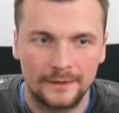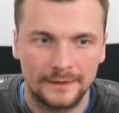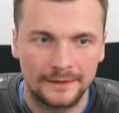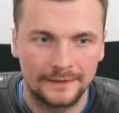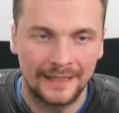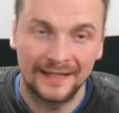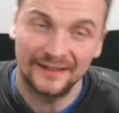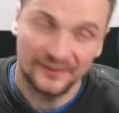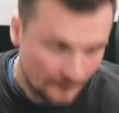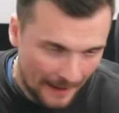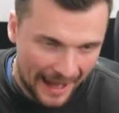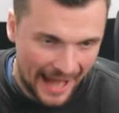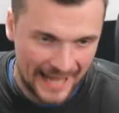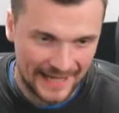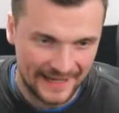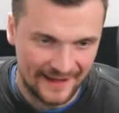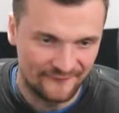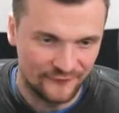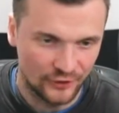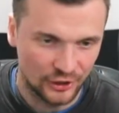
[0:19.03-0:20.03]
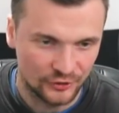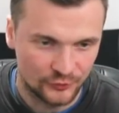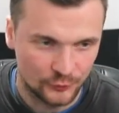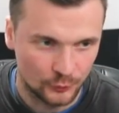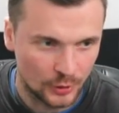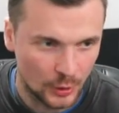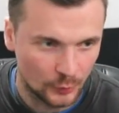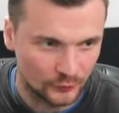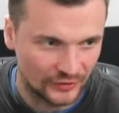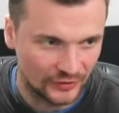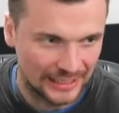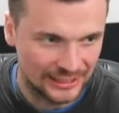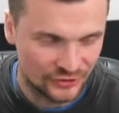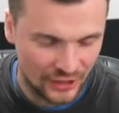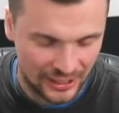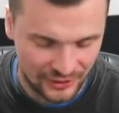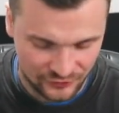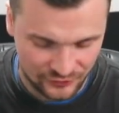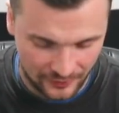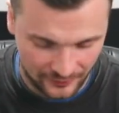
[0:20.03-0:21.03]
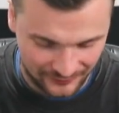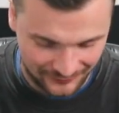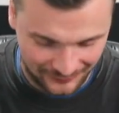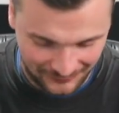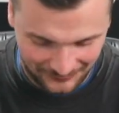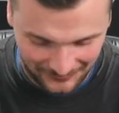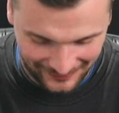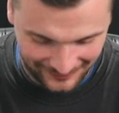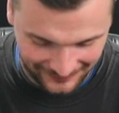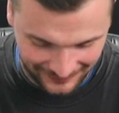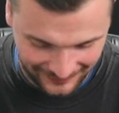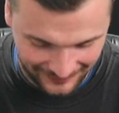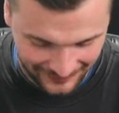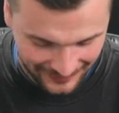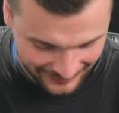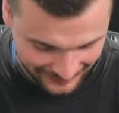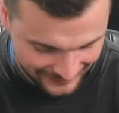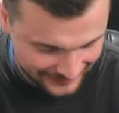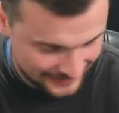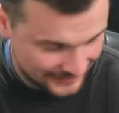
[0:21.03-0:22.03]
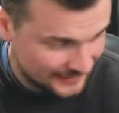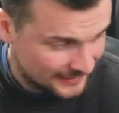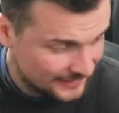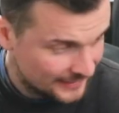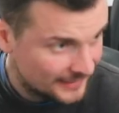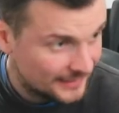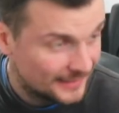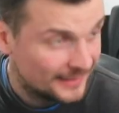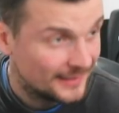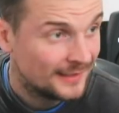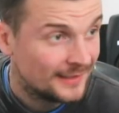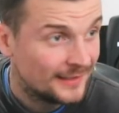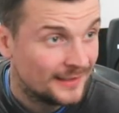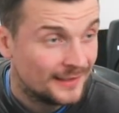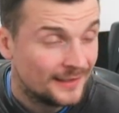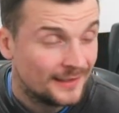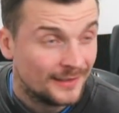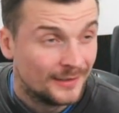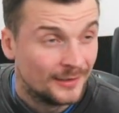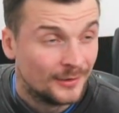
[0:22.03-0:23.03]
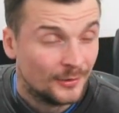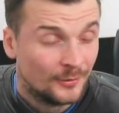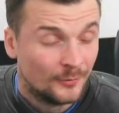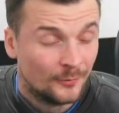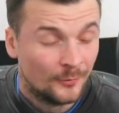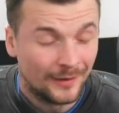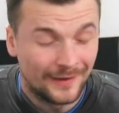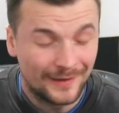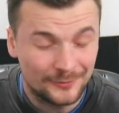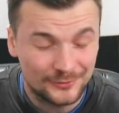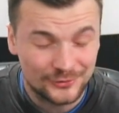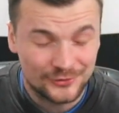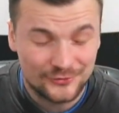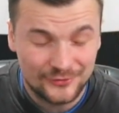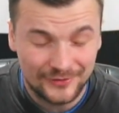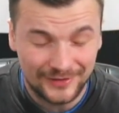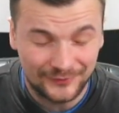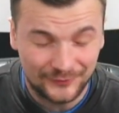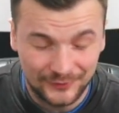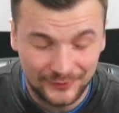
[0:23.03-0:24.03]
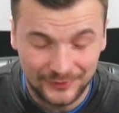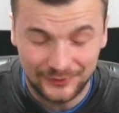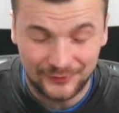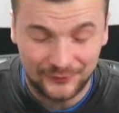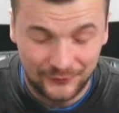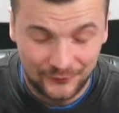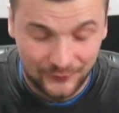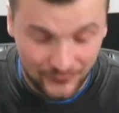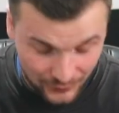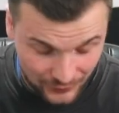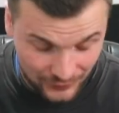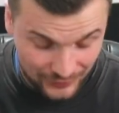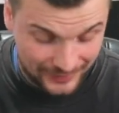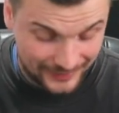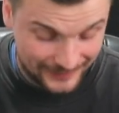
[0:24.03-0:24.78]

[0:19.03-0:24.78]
I span, I follow too closely, I change directions without lying. Well, stressful as fuck.